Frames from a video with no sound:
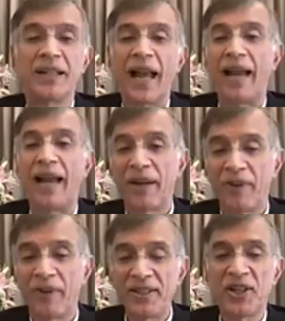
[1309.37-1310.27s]
and my
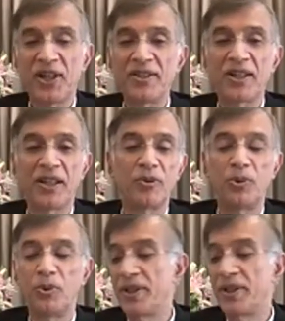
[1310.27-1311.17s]
vice chancellor,
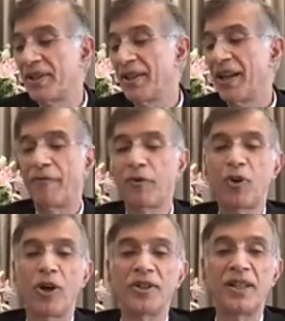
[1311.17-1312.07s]
who is, of
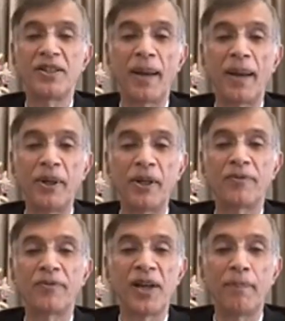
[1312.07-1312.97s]
course, the champion
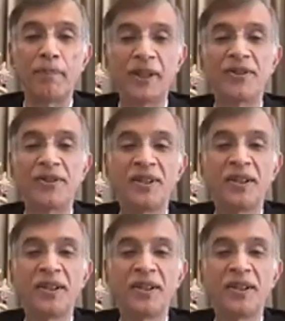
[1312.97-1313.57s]
of champions.